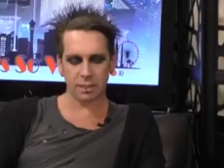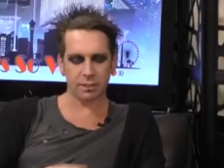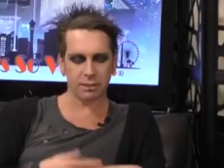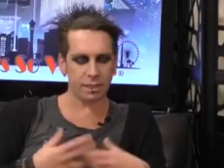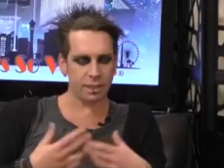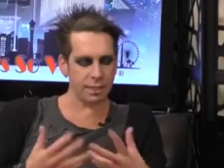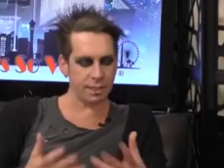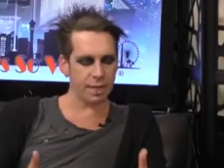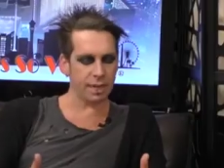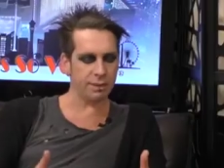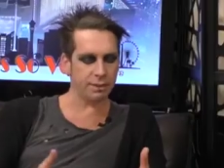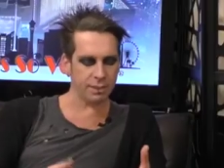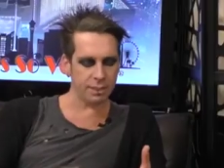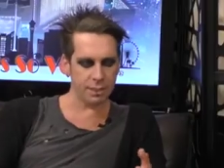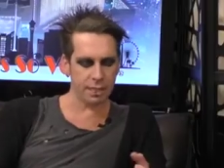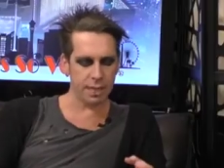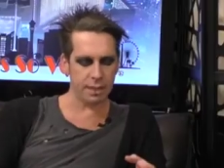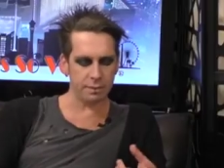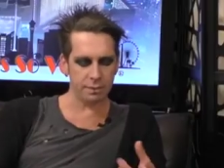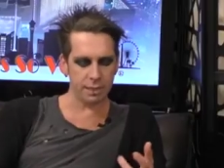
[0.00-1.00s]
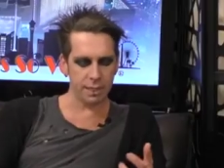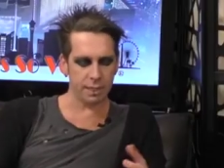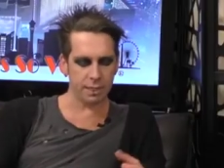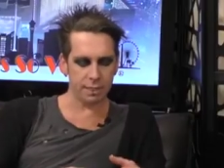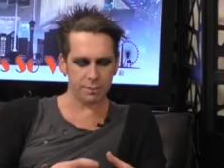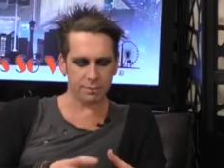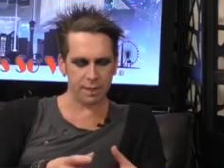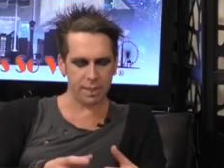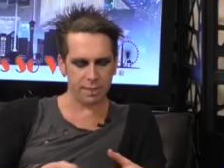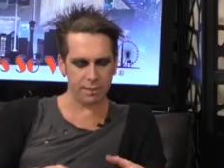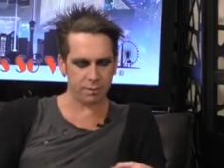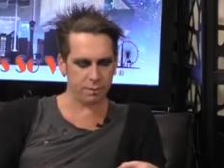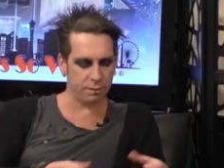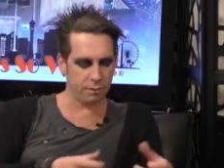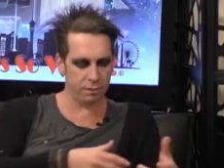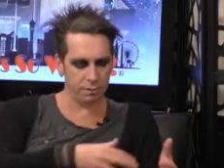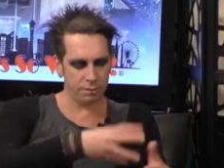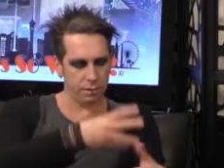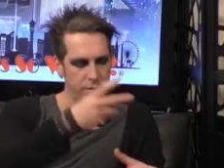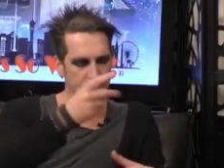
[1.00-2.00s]
try and encourage younger fans who
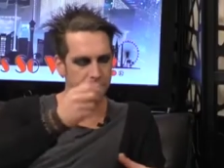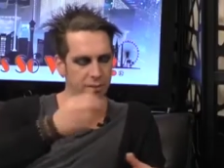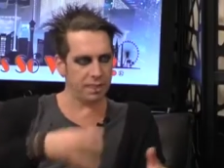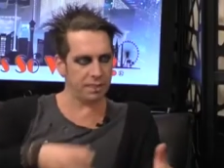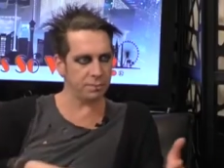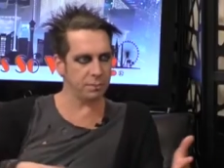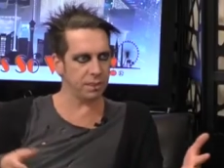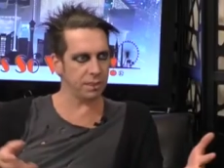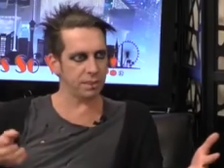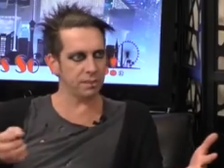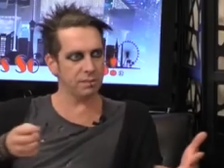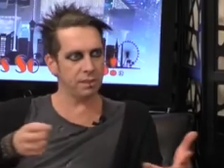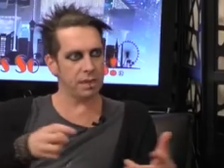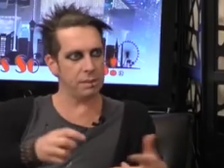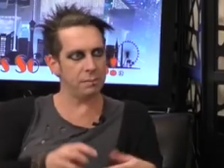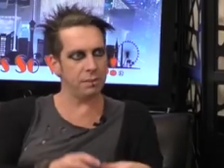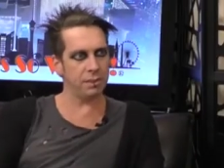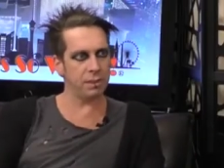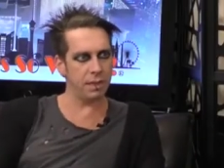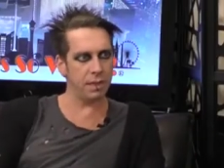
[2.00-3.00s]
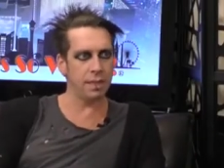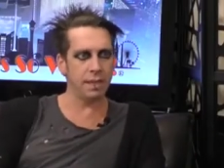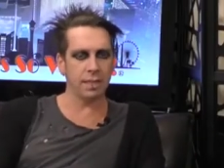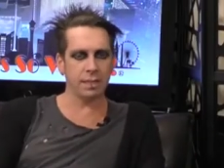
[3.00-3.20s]
are on Facebook and Instagram is the